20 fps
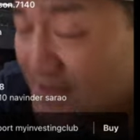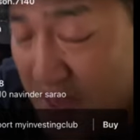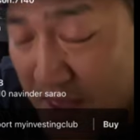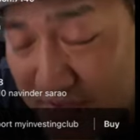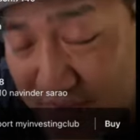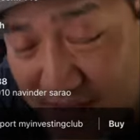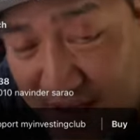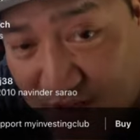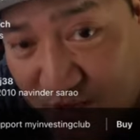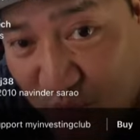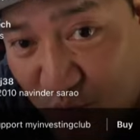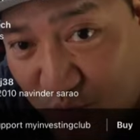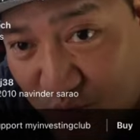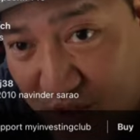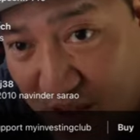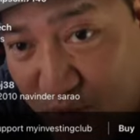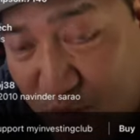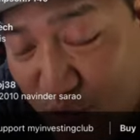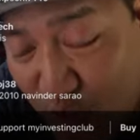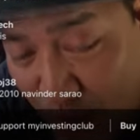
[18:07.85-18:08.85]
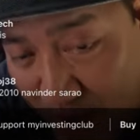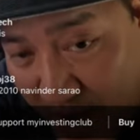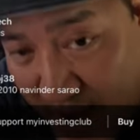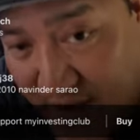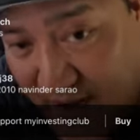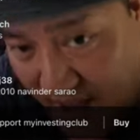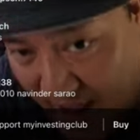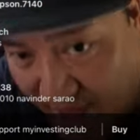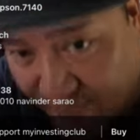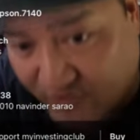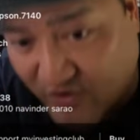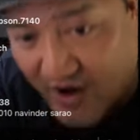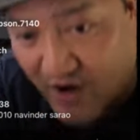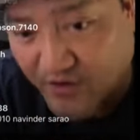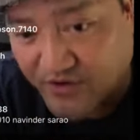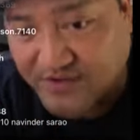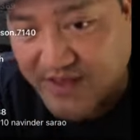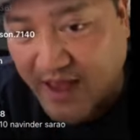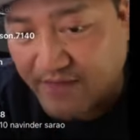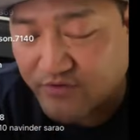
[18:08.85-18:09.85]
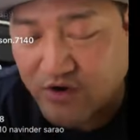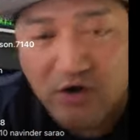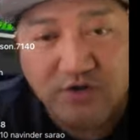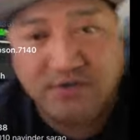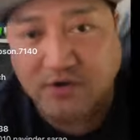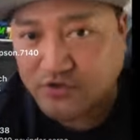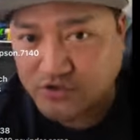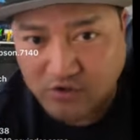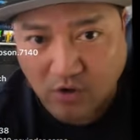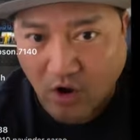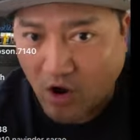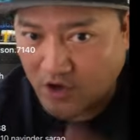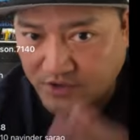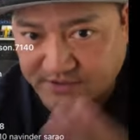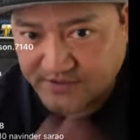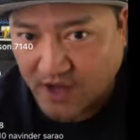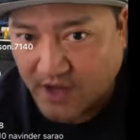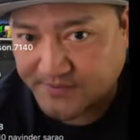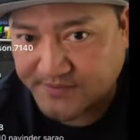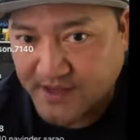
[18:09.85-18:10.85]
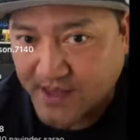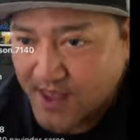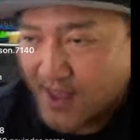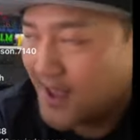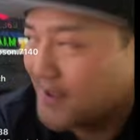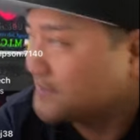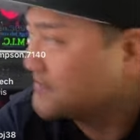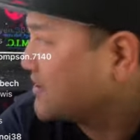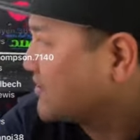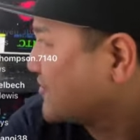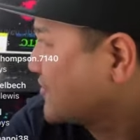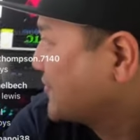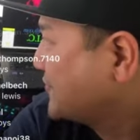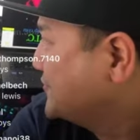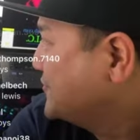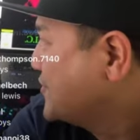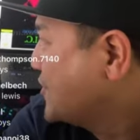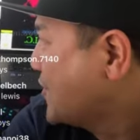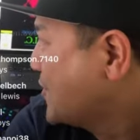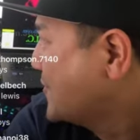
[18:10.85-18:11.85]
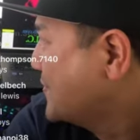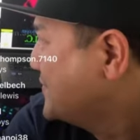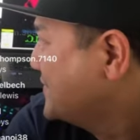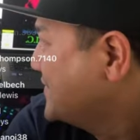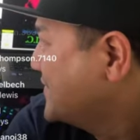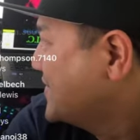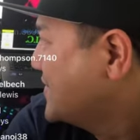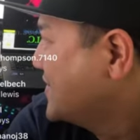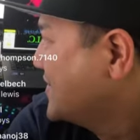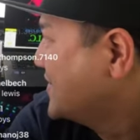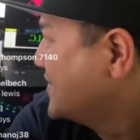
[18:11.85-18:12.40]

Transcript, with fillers: And then these, it ran after hours. After hours, there's no hard stops. There are no